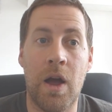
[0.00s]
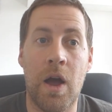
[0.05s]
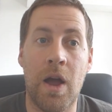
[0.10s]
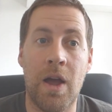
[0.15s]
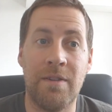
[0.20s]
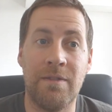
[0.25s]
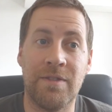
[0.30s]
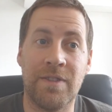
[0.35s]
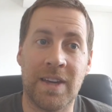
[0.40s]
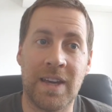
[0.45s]

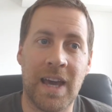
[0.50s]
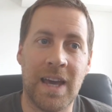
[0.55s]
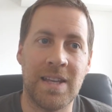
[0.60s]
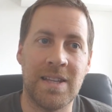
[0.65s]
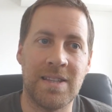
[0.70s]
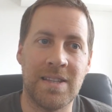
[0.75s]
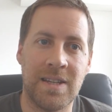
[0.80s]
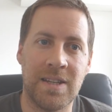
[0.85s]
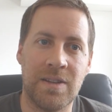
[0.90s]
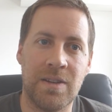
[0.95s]

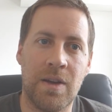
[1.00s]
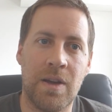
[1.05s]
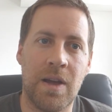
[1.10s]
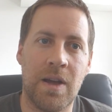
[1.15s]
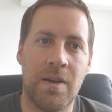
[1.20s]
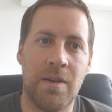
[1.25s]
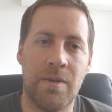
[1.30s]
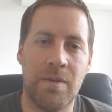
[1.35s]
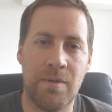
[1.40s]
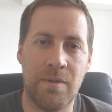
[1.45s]
invocated
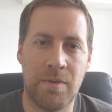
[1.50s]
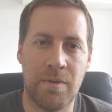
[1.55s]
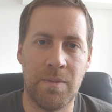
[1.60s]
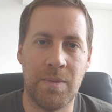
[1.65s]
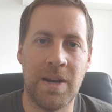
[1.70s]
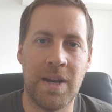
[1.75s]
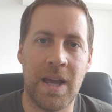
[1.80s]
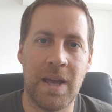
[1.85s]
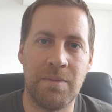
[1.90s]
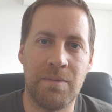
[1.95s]
from
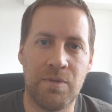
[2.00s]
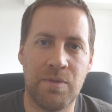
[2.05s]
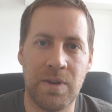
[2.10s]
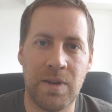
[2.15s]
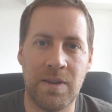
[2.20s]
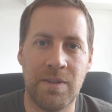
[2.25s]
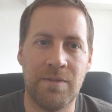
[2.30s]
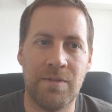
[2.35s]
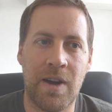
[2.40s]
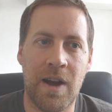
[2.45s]
a
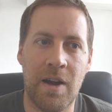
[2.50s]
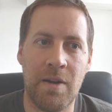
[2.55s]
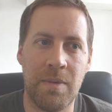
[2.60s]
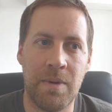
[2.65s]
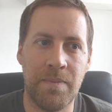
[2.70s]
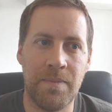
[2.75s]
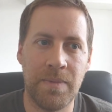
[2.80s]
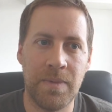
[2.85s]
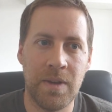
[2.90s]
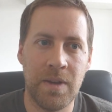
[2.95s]
name-free
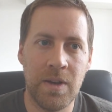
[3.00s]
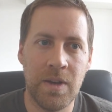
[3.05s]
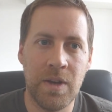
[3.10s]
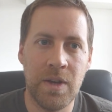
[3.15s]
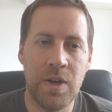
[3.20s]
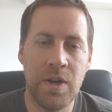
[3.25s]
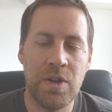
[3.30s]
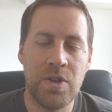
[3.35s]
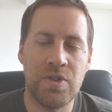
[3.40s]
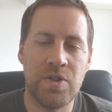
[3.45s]
environment.
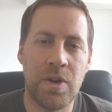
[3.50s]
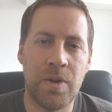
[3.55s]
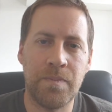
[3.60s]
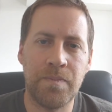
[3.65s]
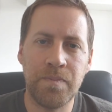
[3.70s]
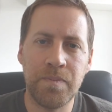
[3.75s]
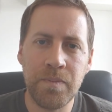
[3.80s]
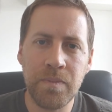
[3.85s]
So